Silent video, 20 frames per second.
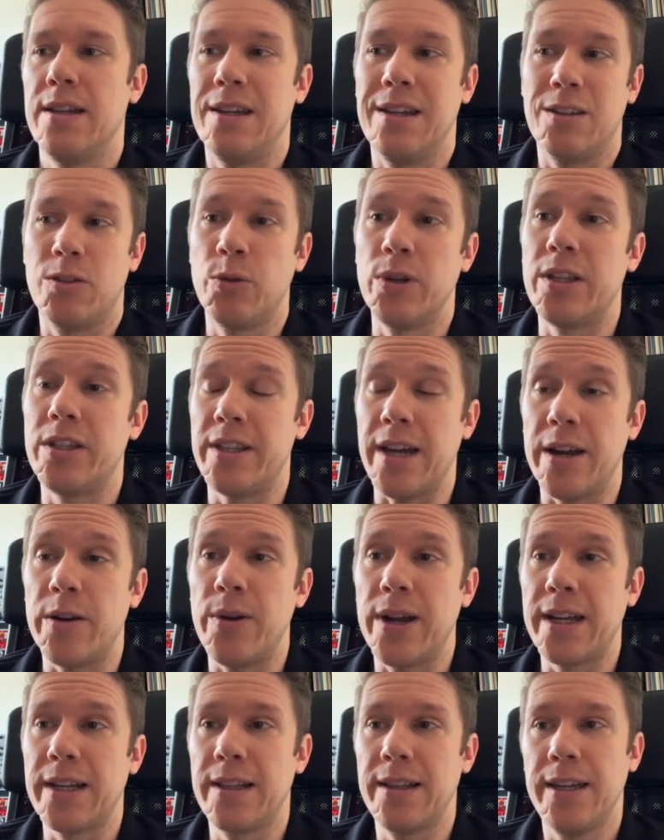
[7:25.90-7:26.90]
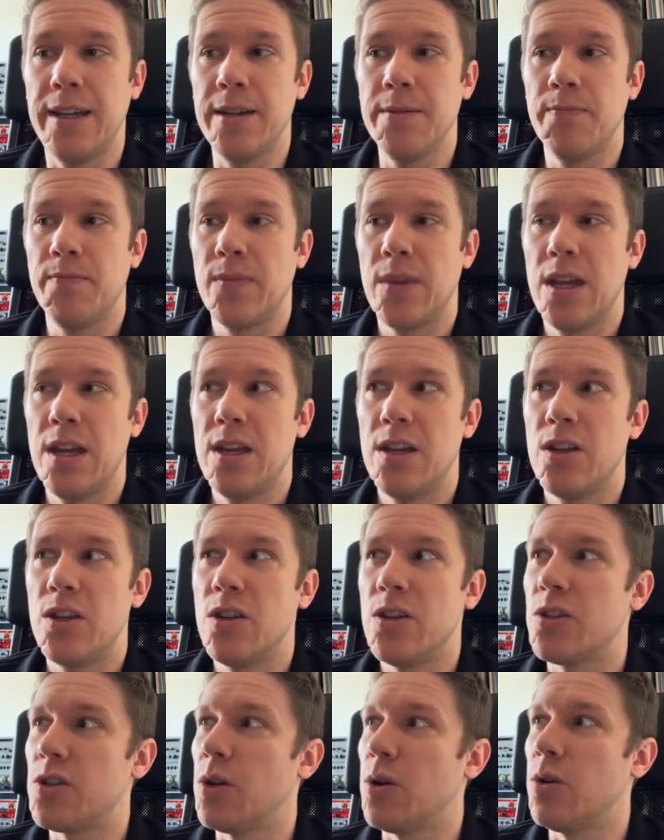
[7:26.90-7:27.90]
it directly.
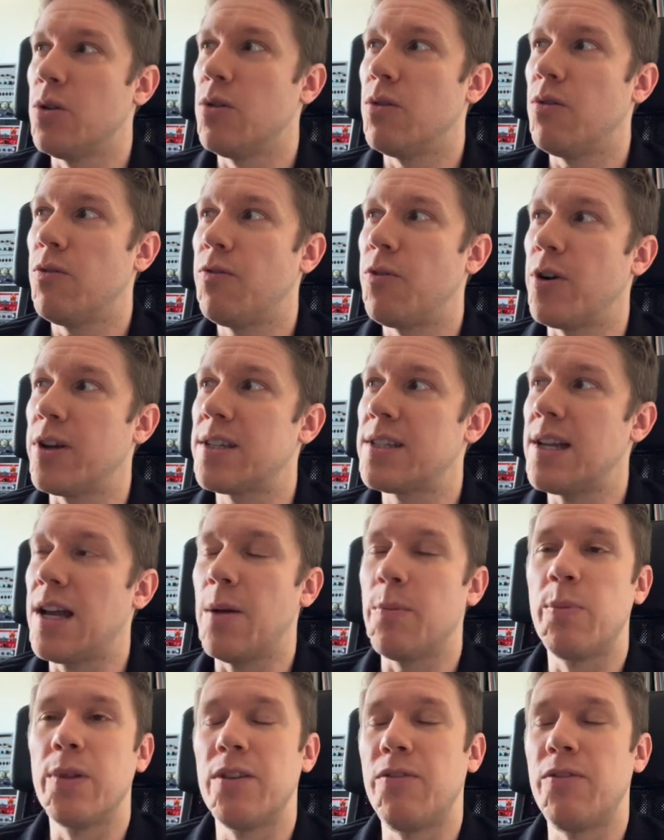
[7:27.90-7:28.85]
So for example,